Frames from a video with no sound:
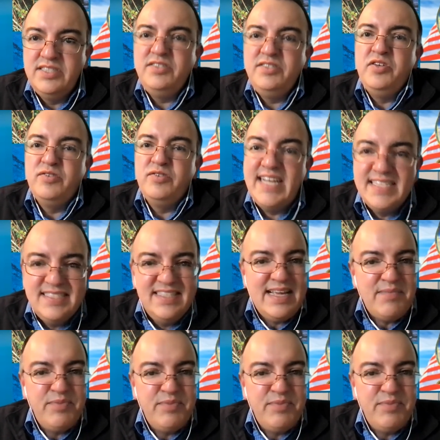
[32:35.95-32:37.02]
or is it
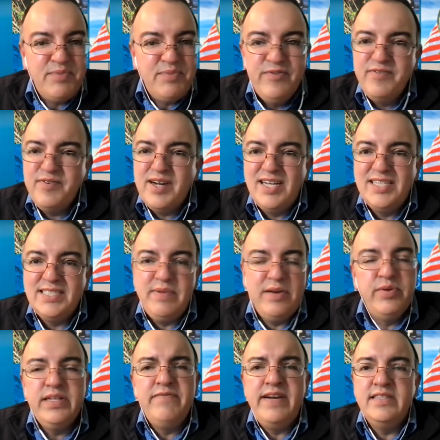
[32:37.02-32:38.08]
testing that proof of
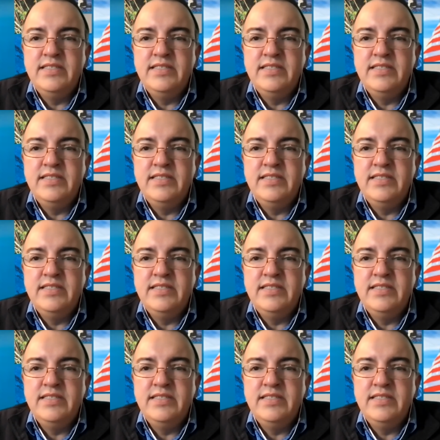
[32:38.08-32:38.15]
concept?